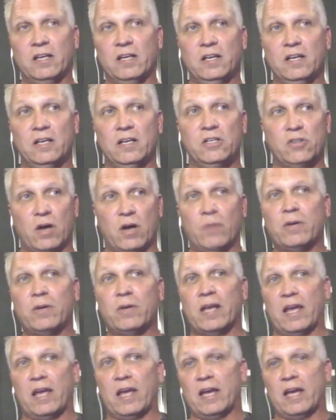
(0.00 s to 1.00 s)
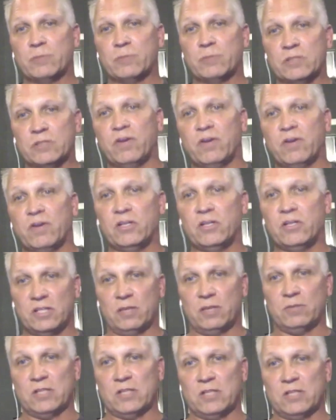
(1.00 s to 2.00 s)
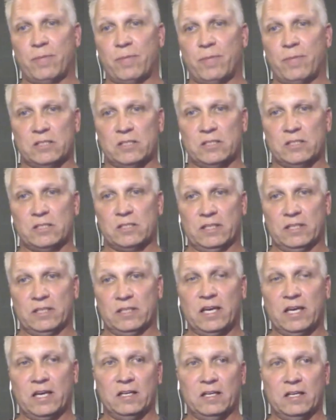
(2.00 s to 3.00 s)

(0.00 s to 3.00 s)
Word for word: So I want to add as much value to them as I possibly can.